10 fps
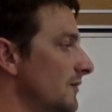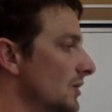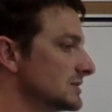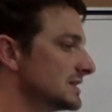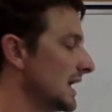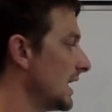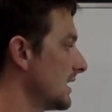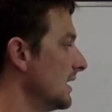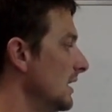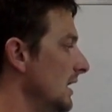far
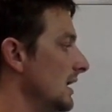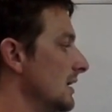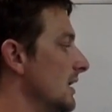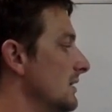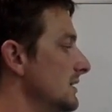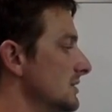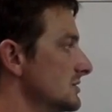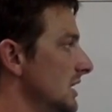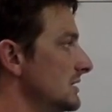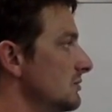stack and gun near
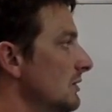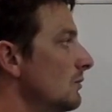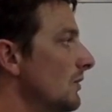slot twin?